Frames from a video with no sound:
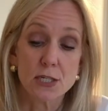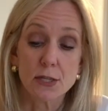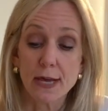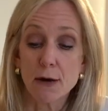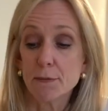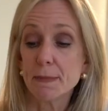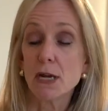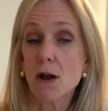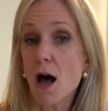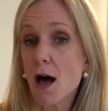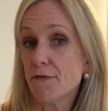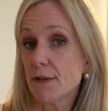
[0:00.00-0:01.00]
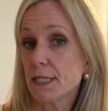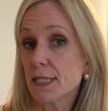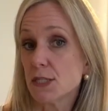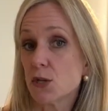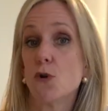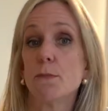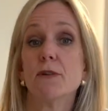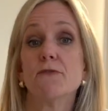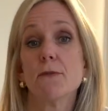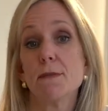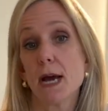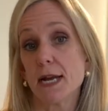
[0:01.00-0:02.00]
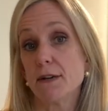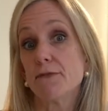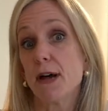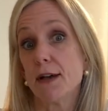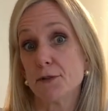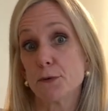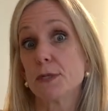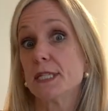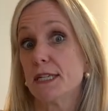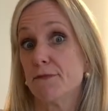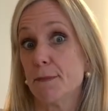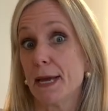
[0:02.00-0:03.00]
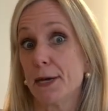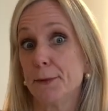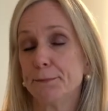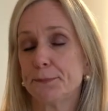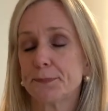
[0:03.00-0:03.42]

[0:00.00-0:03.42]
So that would be an office that's open from 9 to 5 to receive mail.